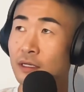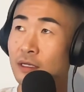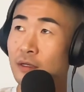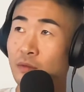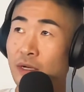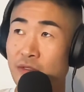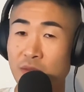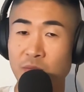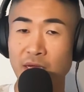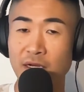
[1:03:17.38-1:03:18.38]
when I was
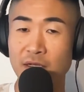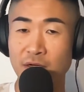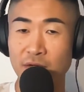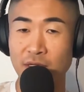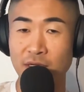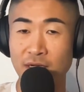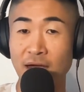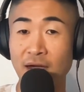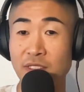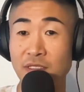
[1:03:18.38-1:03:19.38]
in Patagonia,
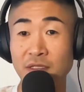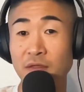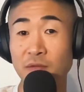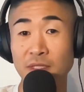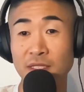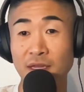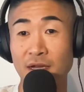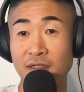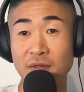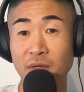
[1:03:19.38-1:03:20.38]
I was literally
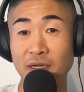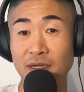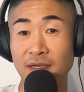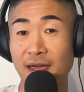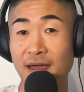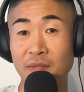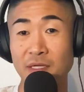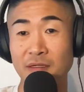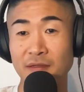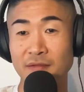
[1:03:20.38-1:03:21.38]
locked away in a
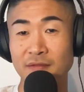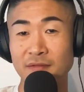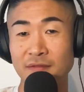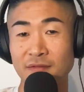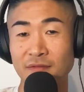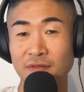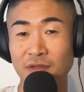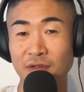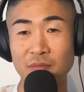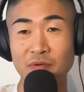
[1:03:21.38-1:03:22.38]
cabin.
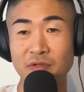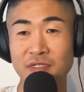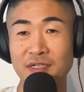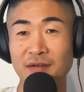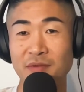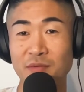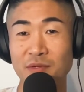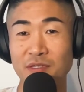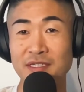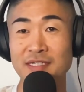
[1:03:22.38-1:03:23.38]
The only person I would
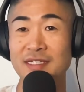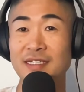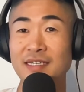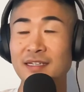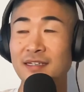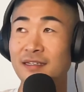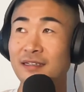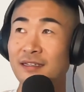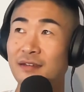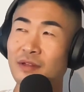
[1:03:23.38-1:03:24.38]
really see,
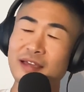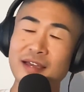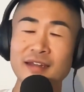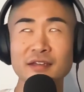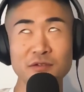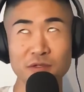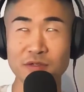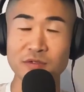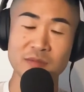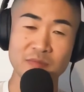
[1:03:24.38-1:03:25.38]
well, I got
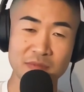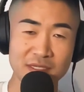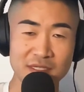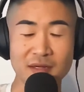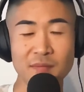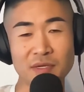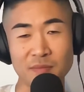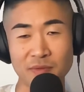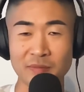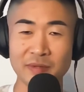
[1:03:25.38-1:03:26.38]
introduced to some
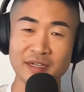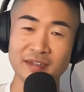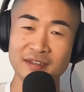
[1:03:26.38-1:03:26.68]
people, but